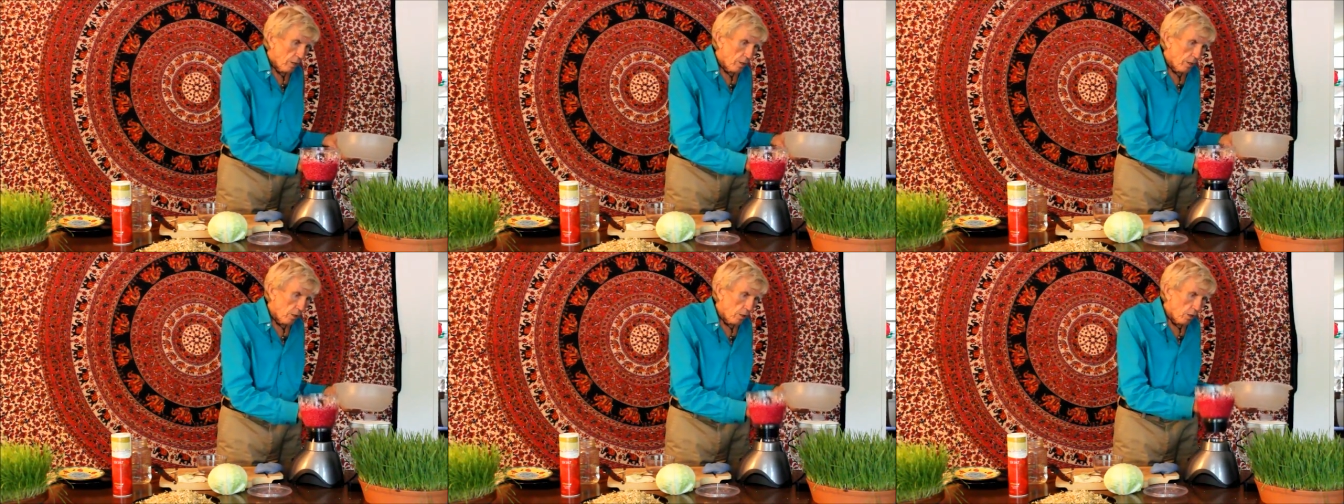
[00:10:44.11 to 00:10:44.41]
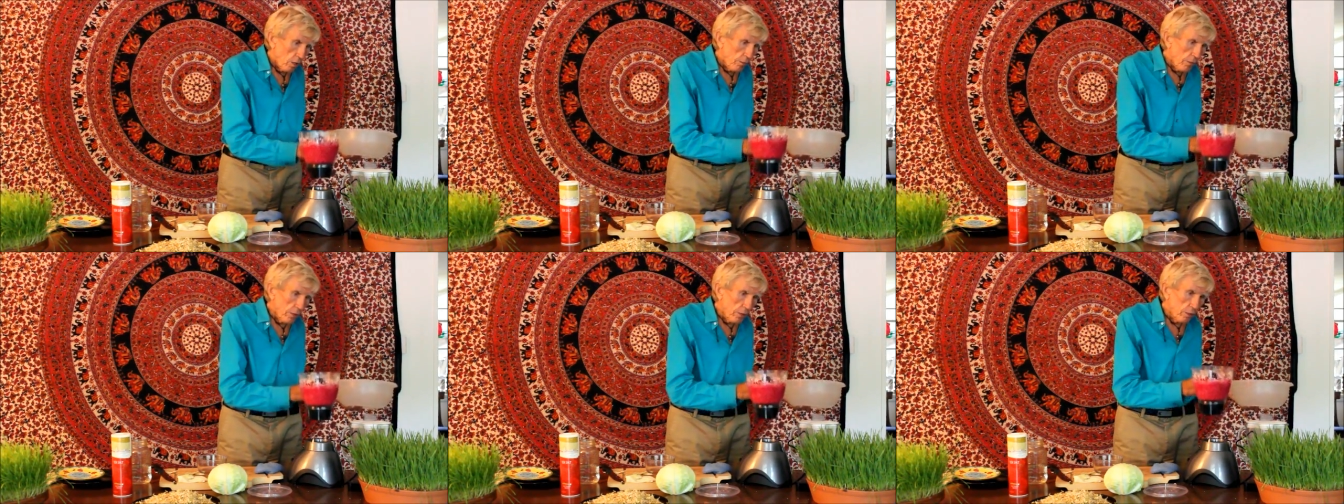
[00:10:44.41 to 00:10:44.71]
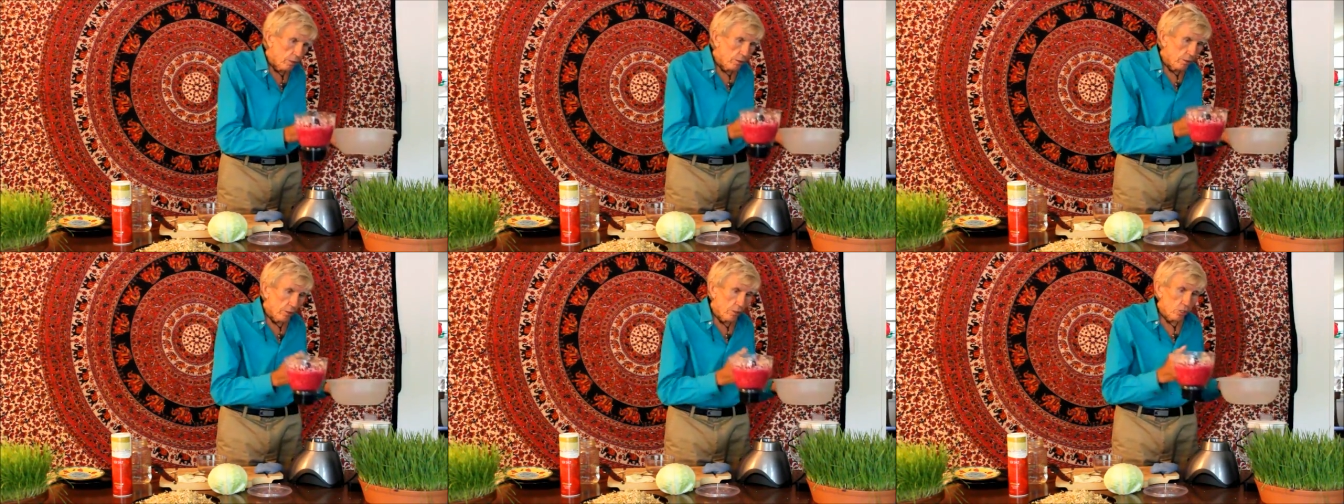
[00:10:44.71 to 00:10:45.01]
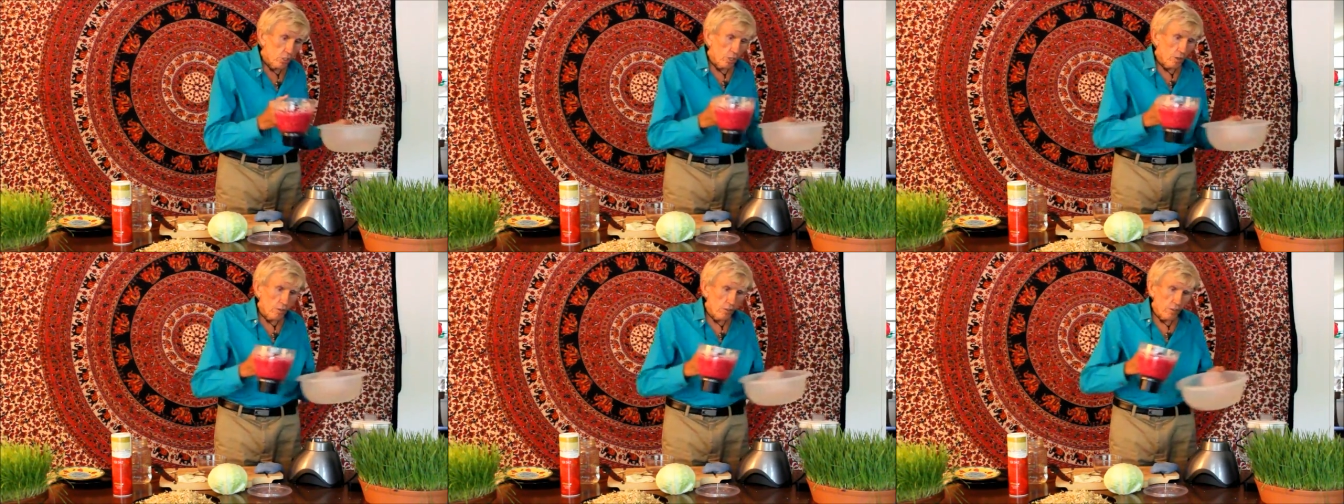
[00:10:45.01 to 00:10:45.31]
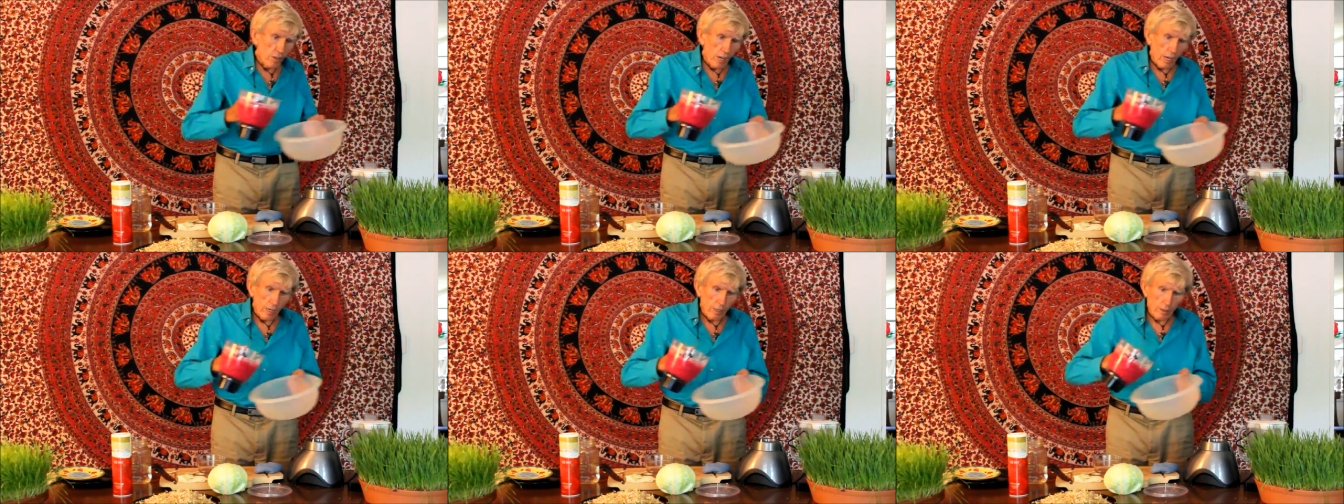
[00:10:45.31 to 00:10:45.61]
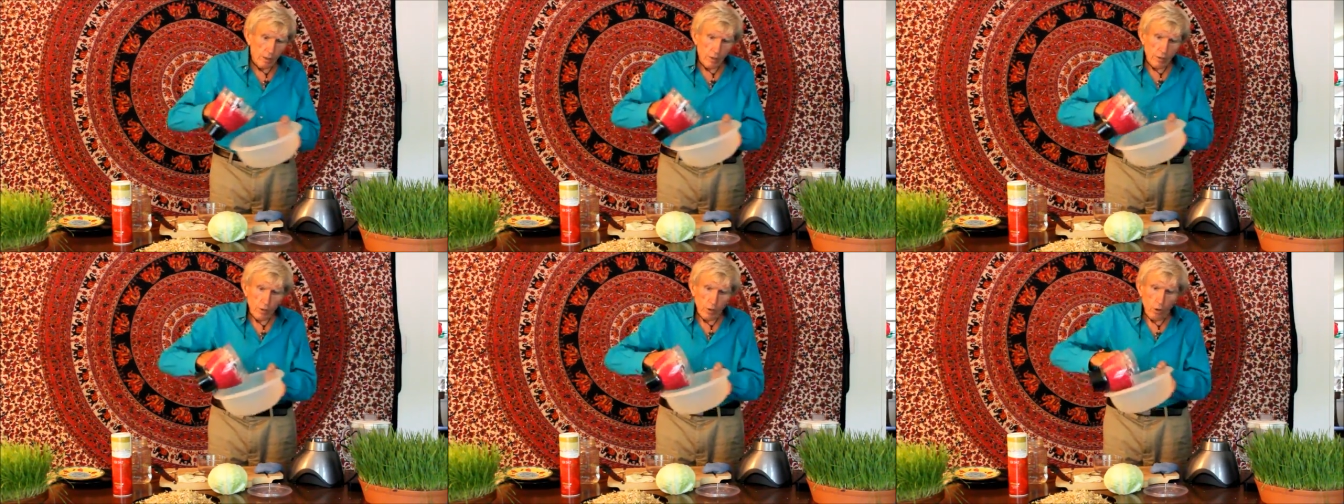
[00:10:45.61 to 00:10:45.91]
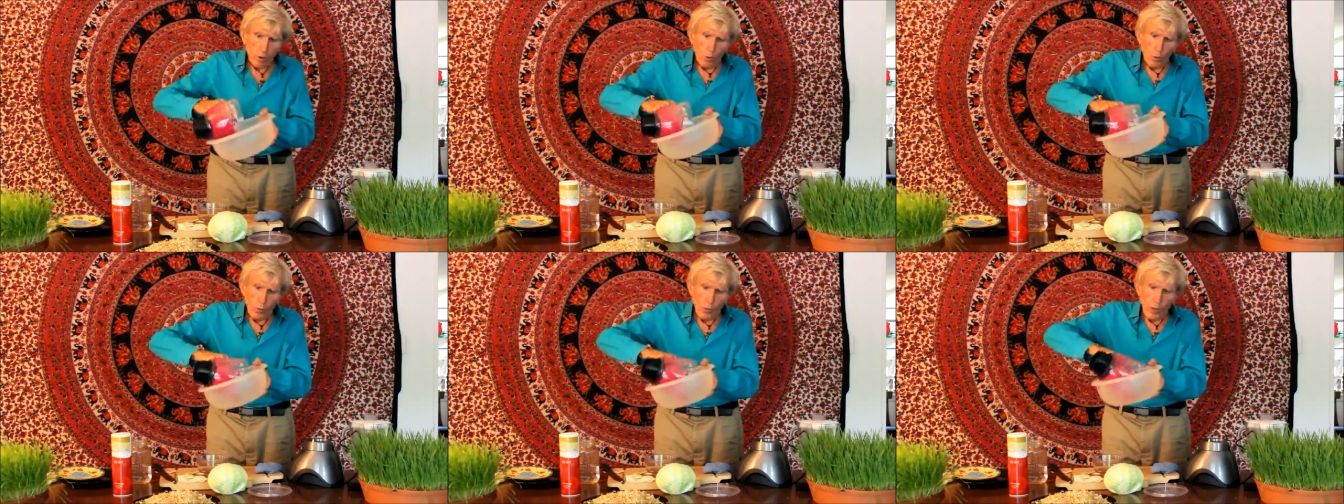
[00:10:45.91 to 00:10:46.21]
And all we do is just take this
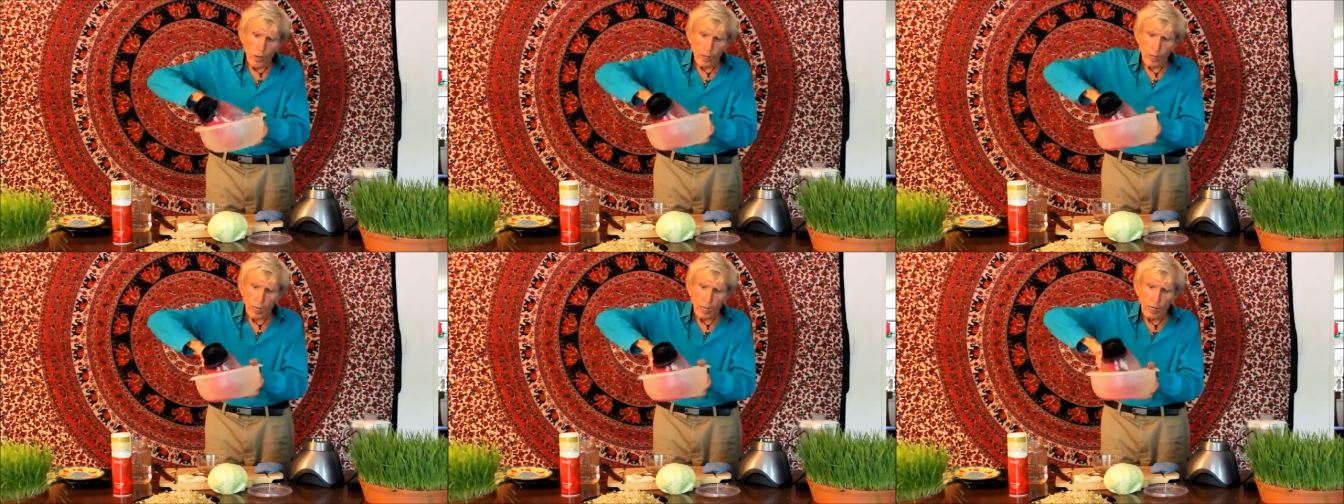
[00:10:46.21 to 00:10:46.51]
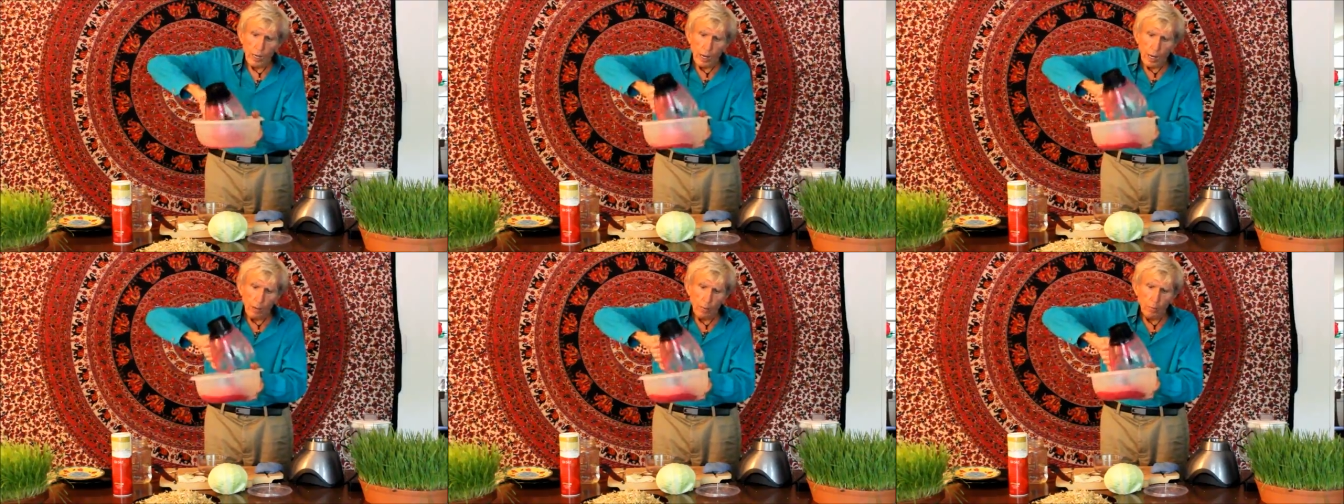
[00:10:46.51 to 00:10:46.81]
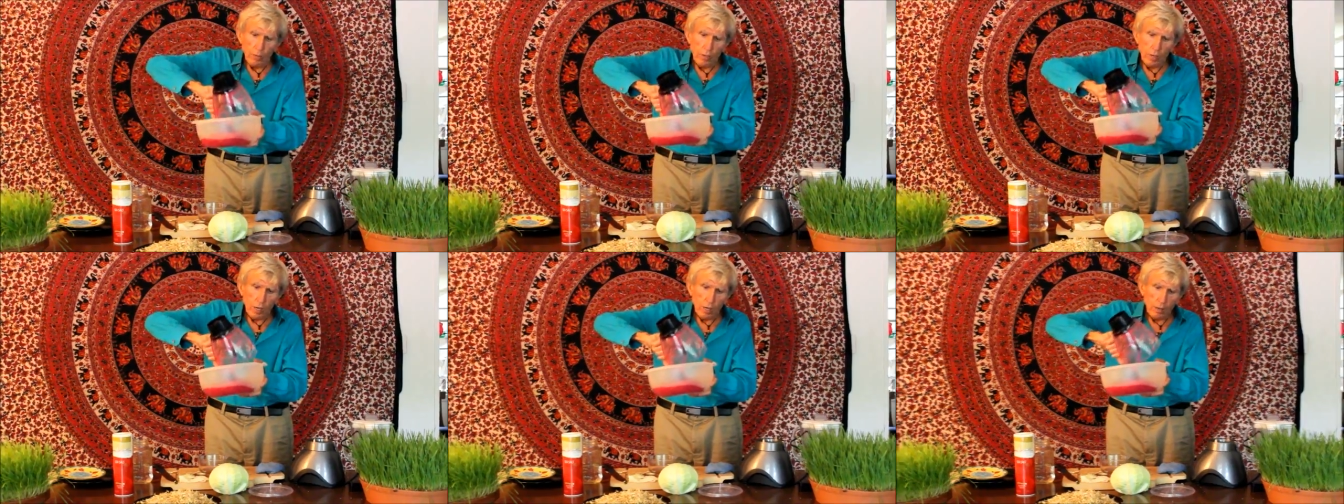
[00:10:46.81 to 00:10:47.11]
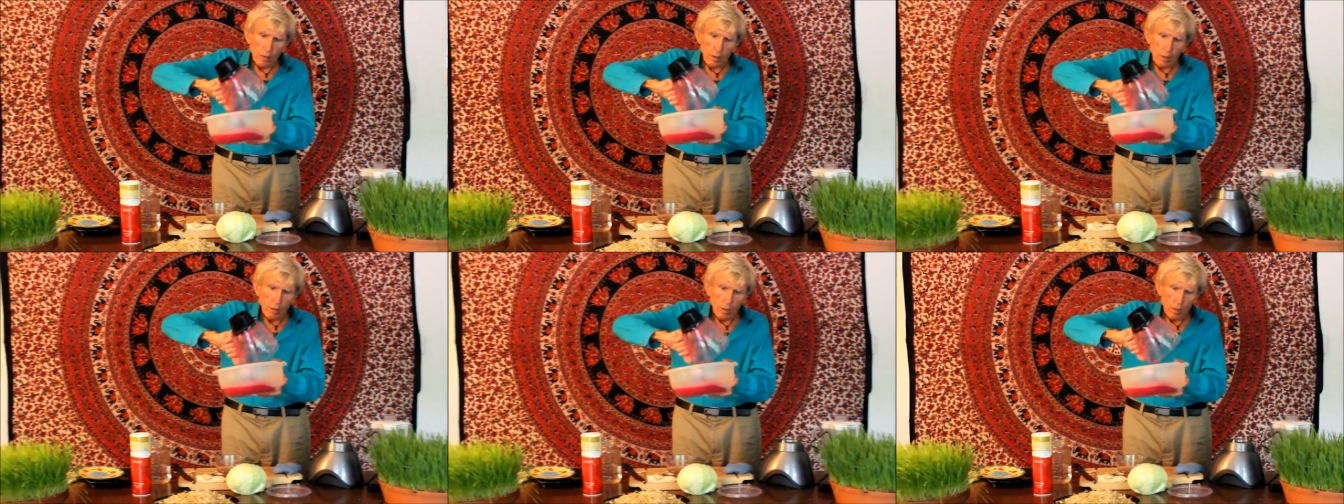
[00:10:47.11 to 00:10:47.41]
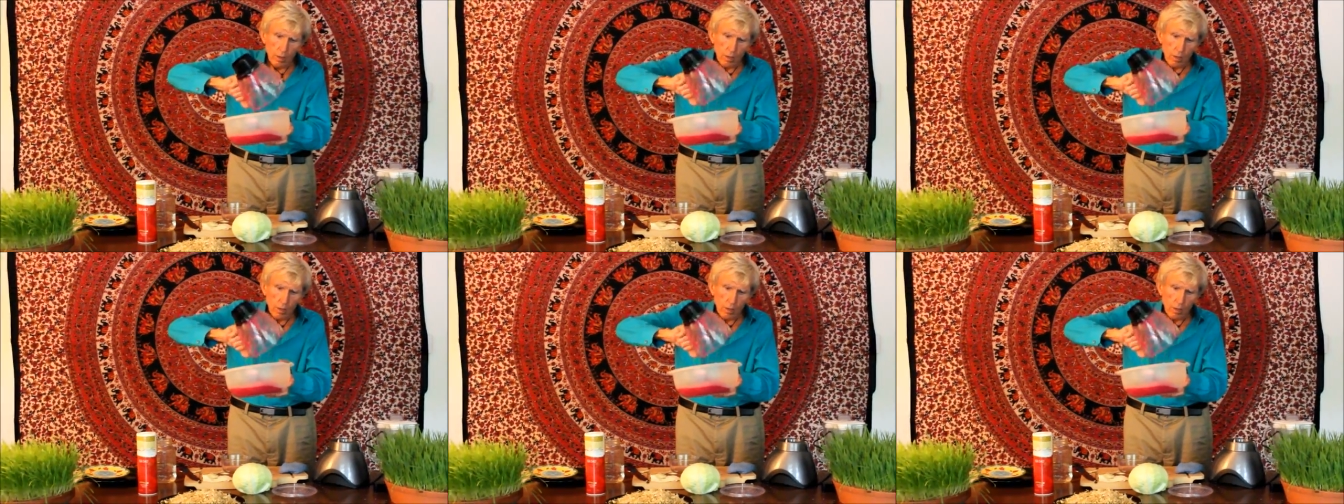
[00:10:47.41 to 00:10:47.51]
whole thing and empty it.